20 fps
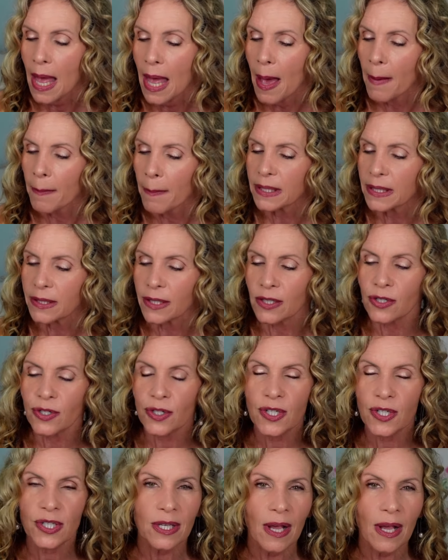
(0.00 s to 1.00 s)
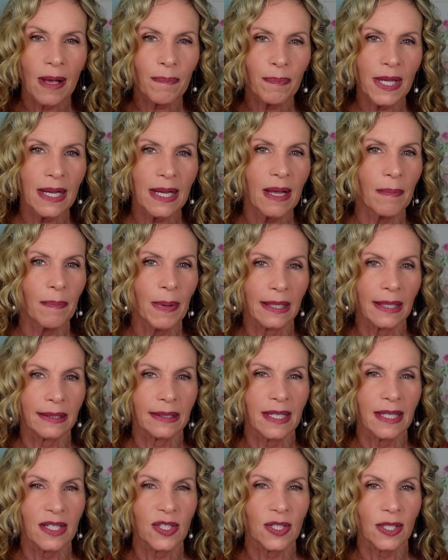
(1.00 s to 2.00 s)
But there's something about
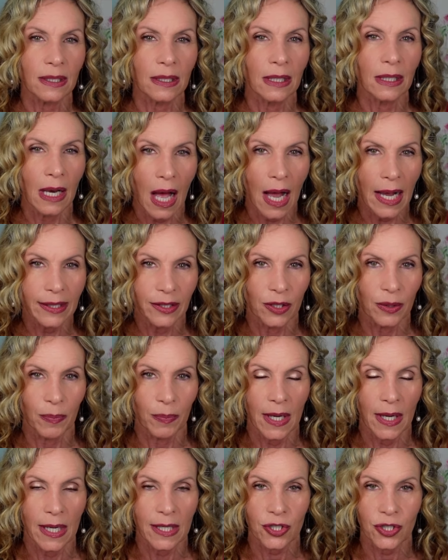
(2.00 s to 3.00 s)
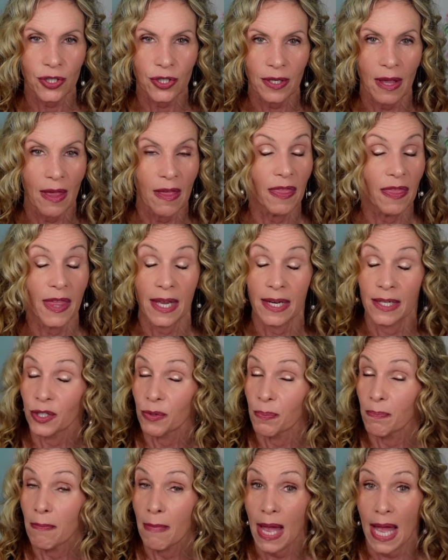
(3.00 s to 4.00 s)
this liner brush that is
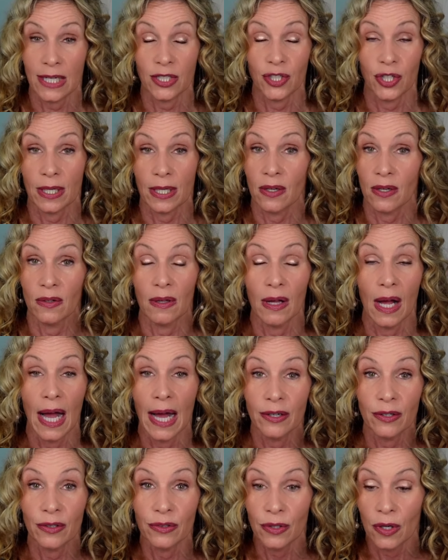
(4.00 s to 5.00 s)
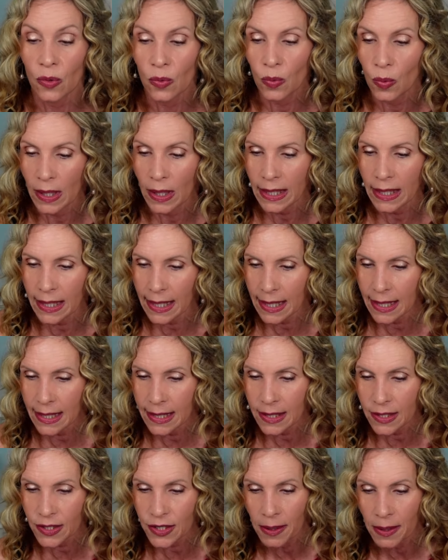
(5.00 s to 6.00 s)
magical. I don't know what it
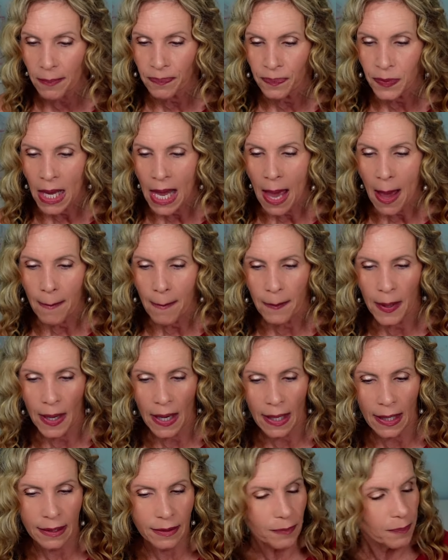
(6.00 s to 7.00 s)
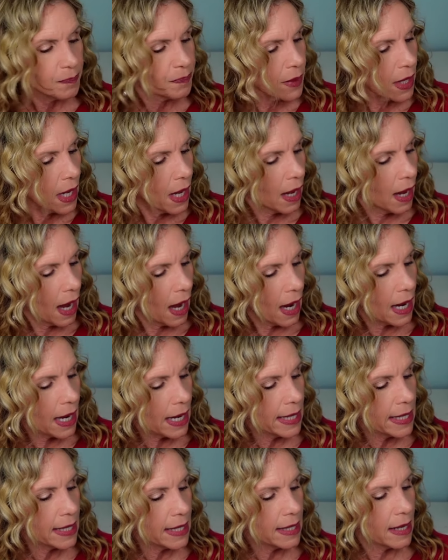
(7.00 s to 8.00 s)
is, but
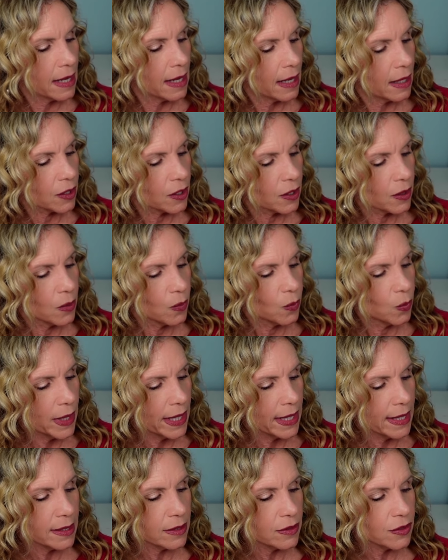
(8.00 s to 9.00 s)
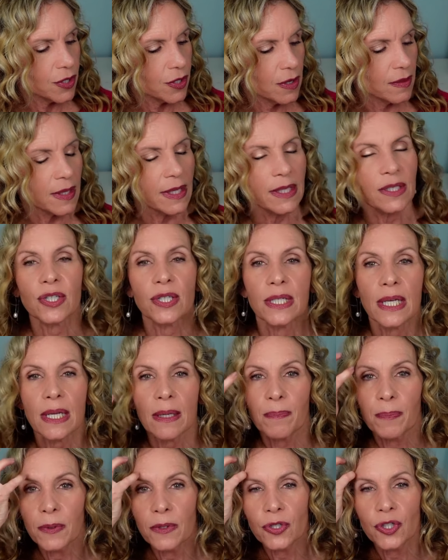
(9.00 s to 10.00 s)
I went into this
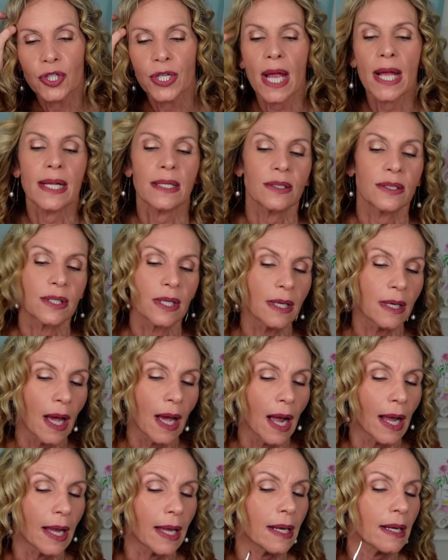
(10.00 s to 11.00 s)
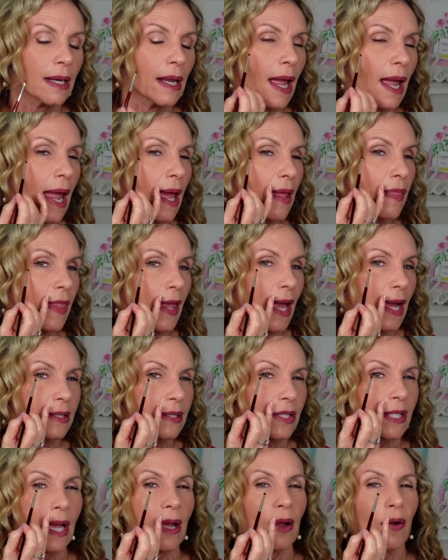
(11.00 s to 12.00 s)
deeper shade tonight, and
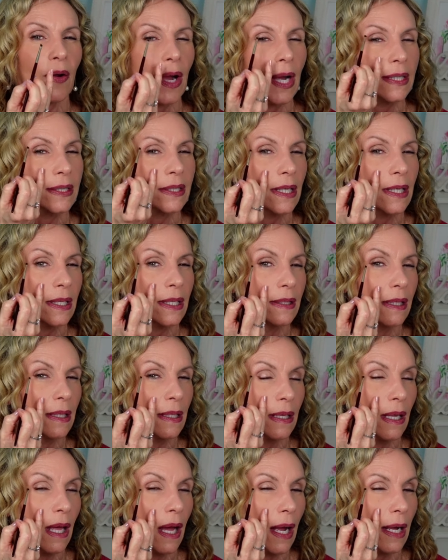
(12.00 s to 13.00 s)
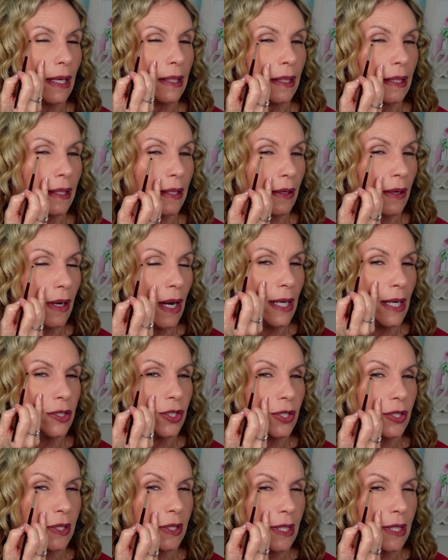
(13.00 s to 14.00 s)
that's how I did the line here. I
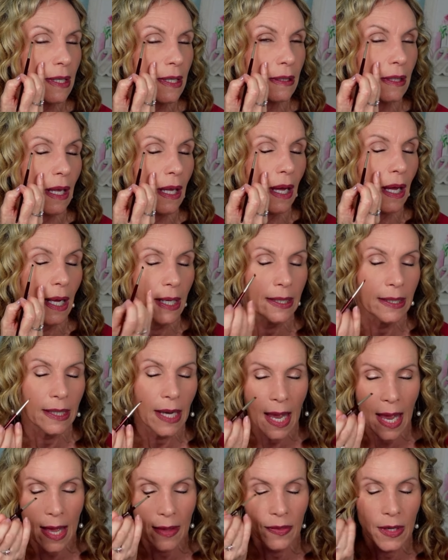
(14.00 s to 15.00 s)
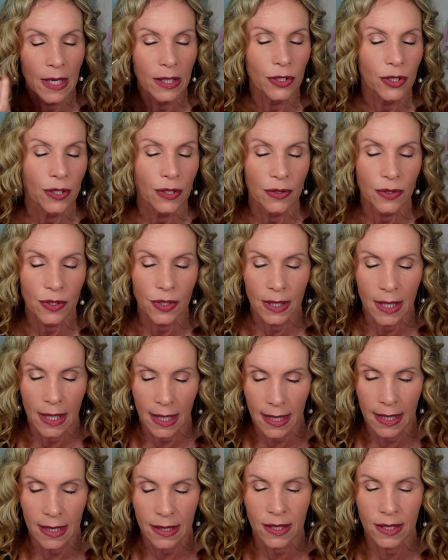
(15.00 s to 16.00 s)
just did a line and then used
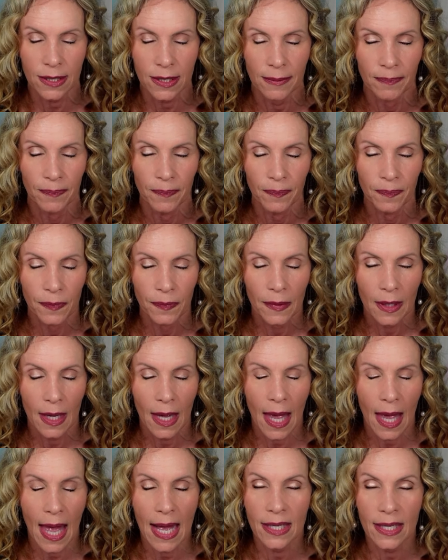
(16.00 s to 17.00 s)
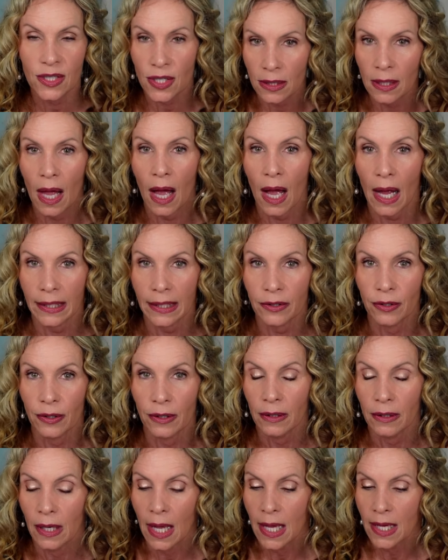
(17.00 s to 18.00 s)
this as liner.
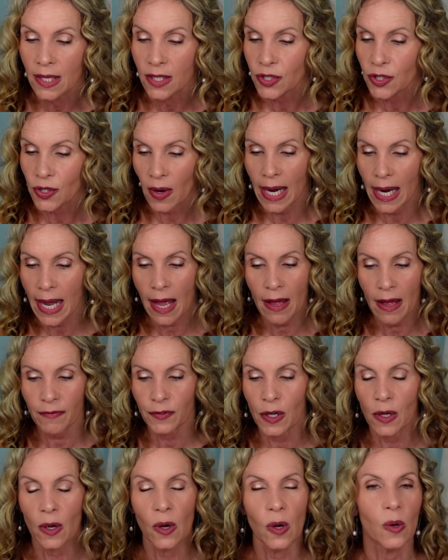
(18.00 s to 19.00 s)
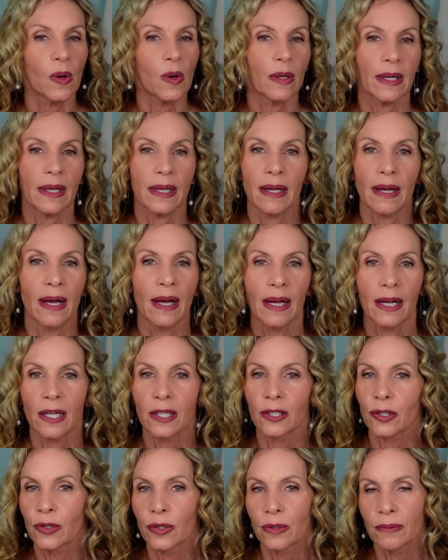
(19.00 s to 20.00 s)
So I have no uh,
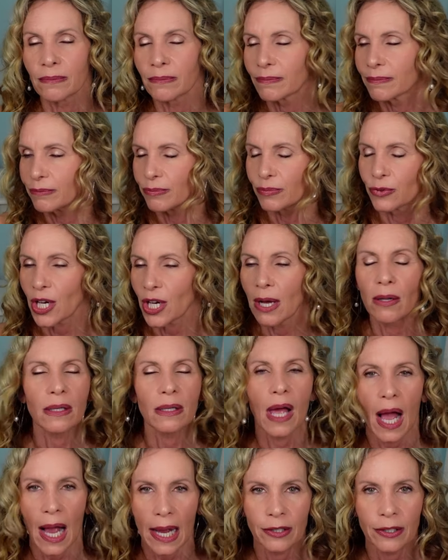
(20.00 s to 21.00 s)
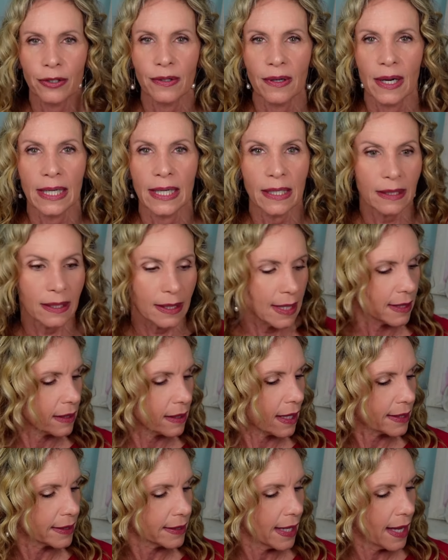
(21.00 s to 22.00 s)
gel liner or anything
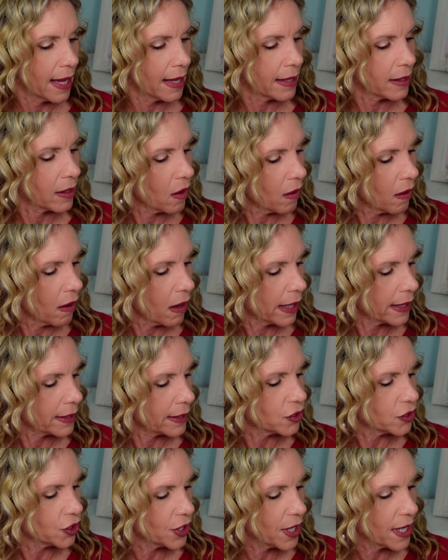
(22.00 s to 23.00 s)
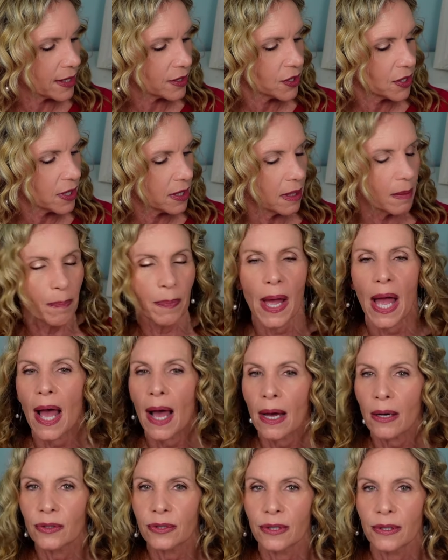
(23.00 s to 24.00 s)
like that on, just the
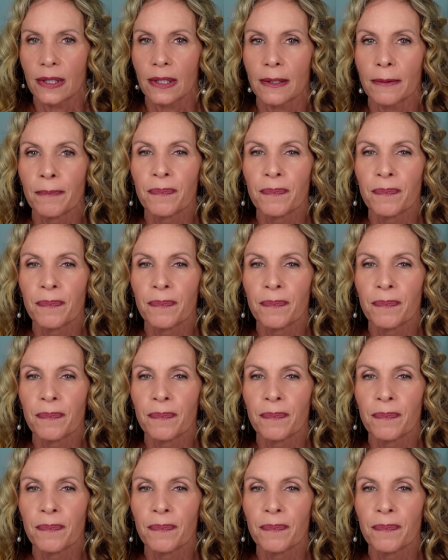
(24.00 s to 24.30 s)
powder.